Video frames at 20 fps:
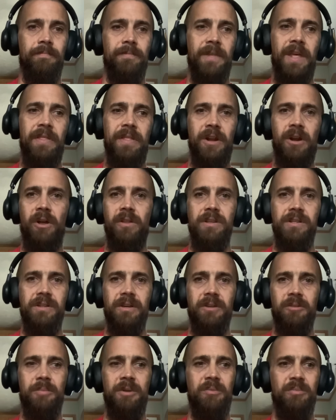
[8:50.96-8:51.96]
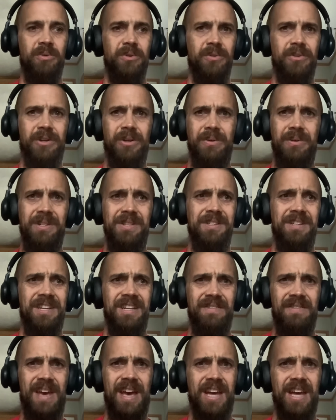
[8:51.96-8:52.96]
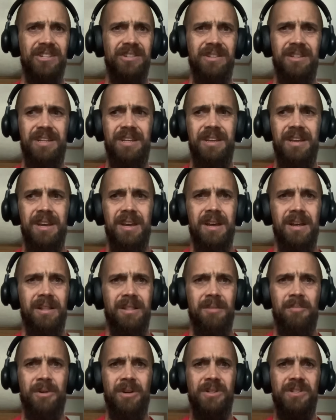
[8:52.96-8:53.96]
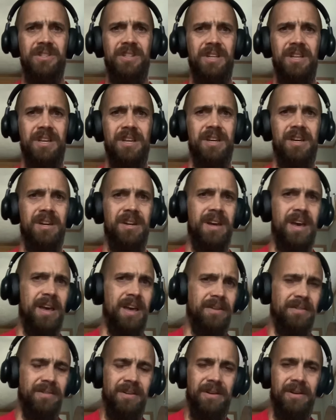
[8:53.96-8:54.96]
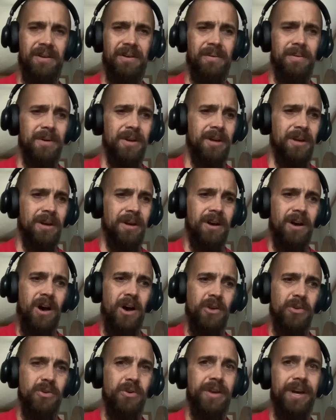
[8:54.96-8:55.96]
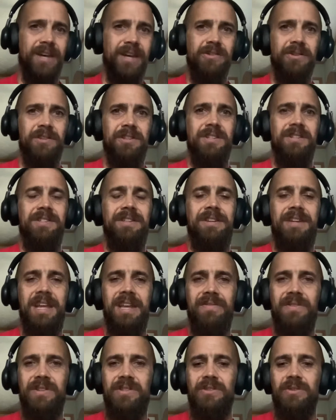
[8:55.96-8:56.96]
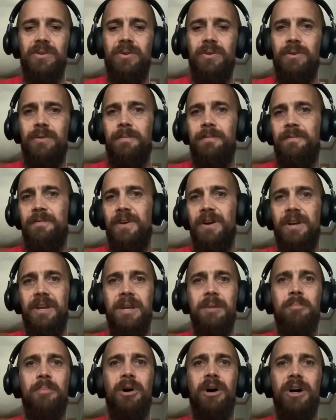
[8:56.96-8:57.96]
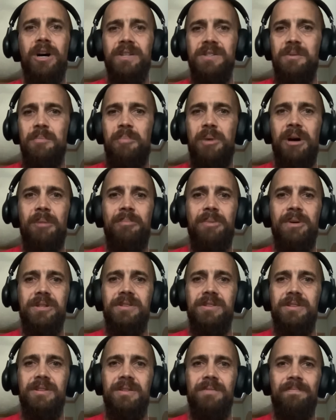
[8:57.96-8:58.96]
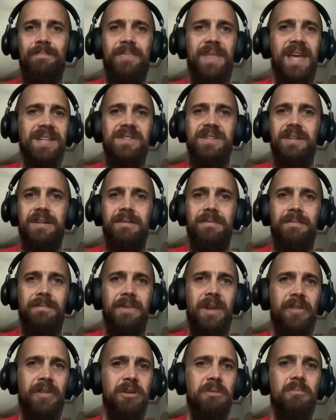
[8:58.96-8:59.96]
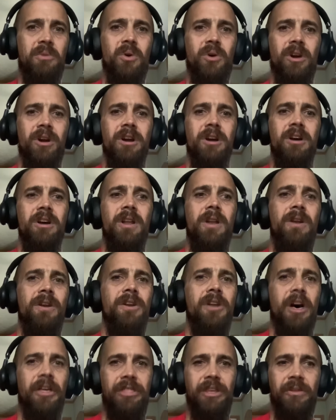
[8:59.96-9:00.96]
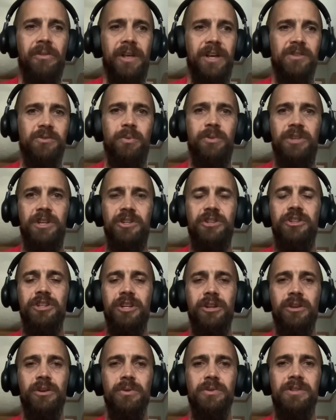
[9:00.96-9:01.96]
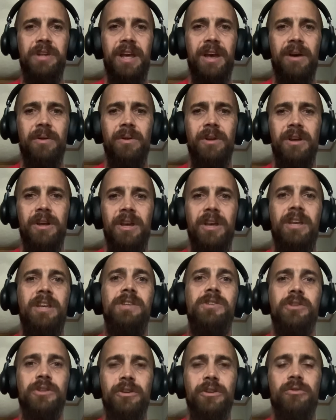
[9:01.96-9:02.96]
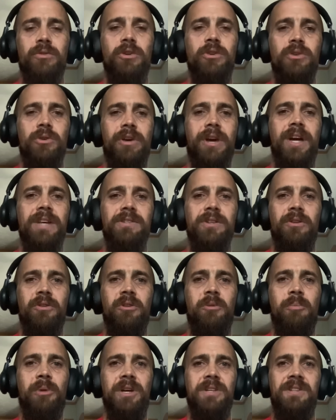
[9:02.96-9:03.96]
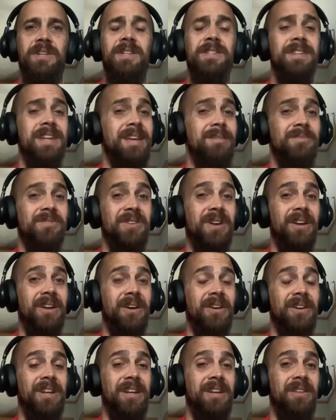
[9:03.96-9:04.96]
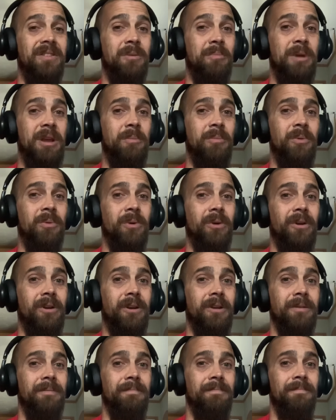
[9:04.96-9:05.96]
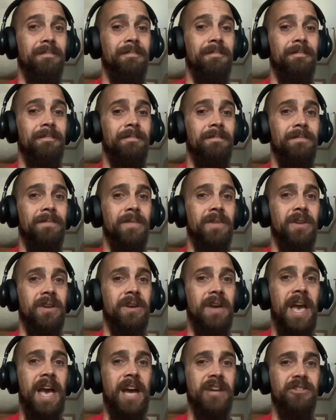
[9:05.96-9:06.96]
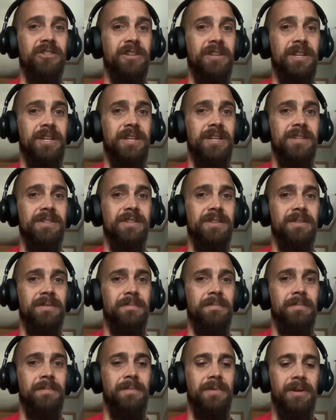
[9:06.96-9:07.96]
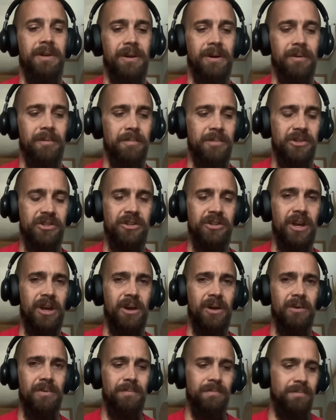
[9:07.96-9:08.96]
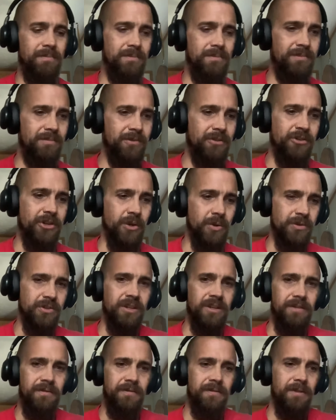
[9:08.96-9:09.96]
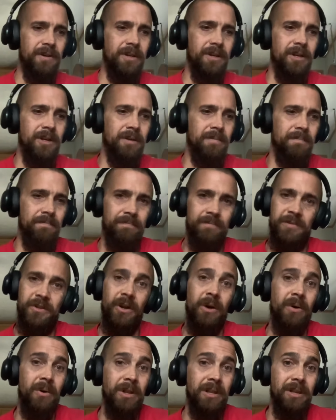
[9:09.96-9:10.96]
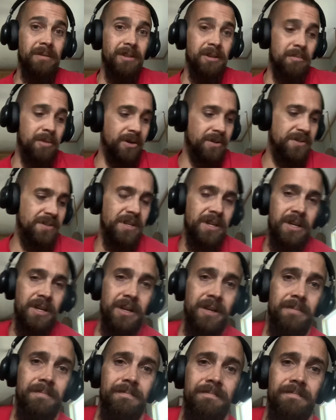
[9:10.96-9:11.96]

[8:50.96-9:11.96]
And then all these other people, Tony, Steve, Ashley, LaMarcia, you know, all you guys are just David's little fucking pawns and puppets. That's it. Nothing more, nothing less. When this shit goes down, he's going to throw you guys under the bus. His name's on any of the paperwork. Ashley is, you know, Michelle, Joseph, Tony, LaMarcia.